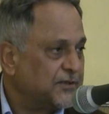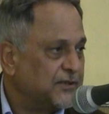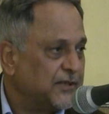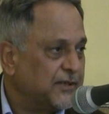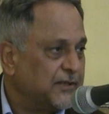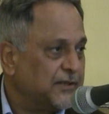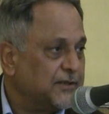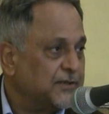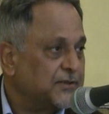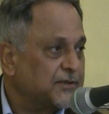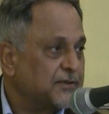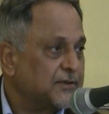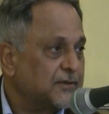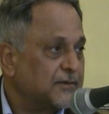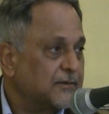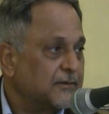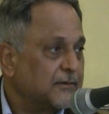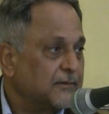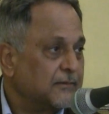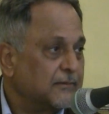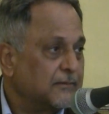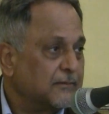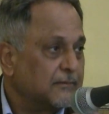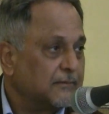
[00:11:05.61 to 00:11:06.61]
serious
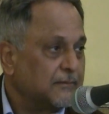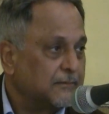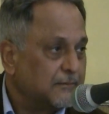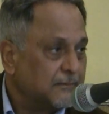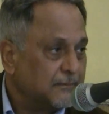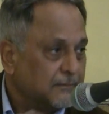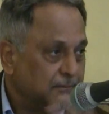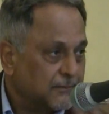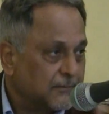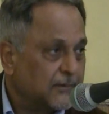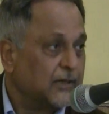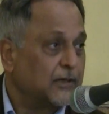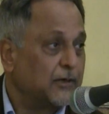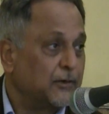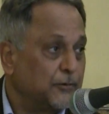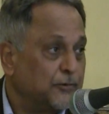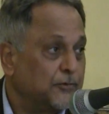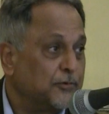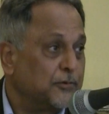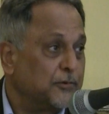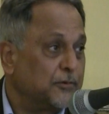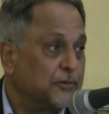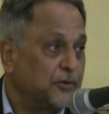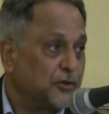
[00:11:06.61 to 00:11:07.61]

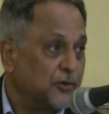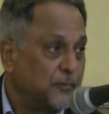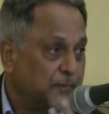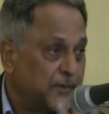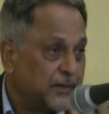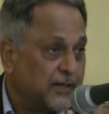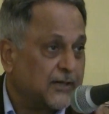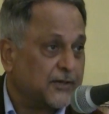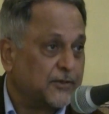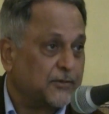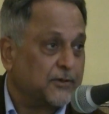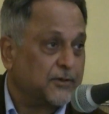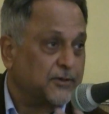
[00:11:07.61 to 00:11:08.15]
conclusion on your part.